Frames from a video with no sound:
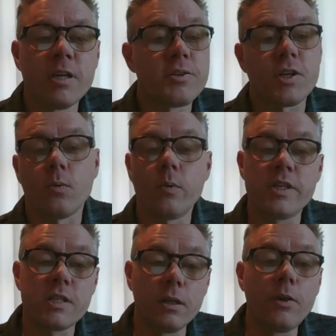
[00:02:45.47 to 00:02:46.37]
So we
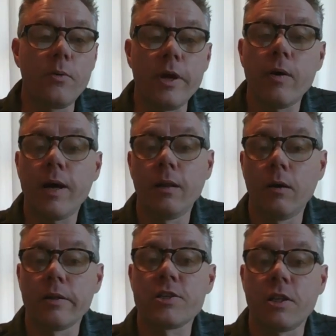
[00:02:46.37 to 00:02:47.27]
still don't know how
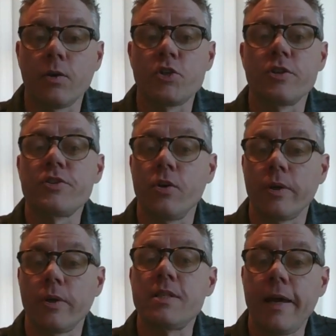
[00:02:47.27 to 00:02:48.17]
long this closure is
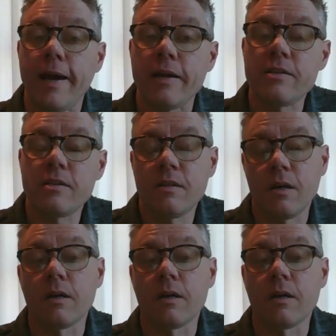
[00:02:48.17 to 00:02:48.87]
going to last.